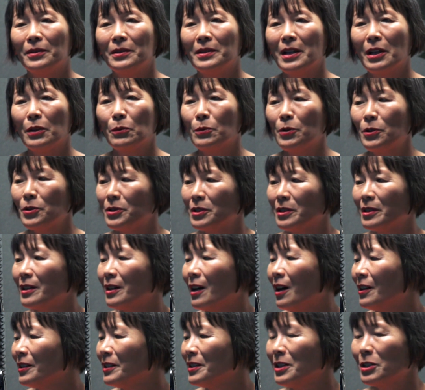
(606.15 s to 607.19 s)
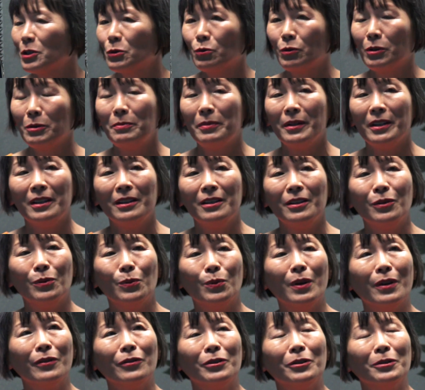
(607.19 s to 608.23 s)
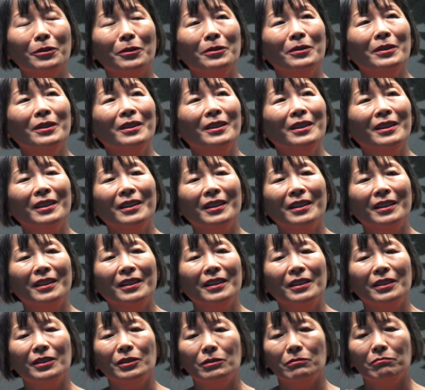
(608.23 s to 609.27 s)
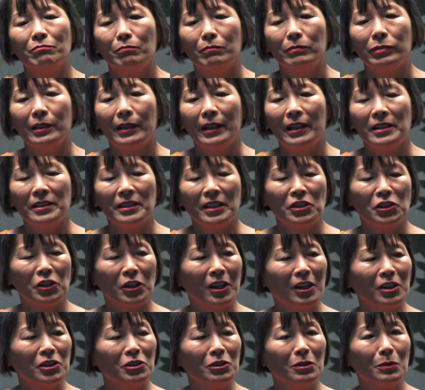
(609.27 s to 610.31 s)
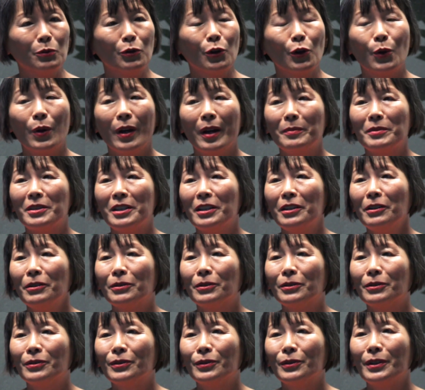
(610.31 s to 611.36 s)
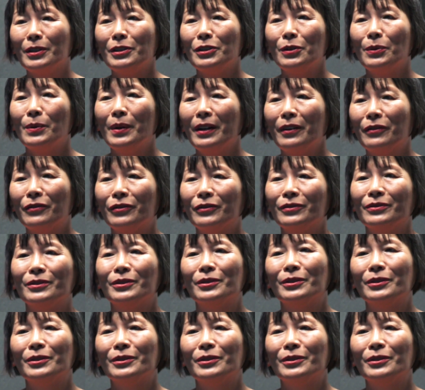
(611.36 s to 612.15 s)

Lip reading: in other words, the audience would be whoever plans educational programs here or UF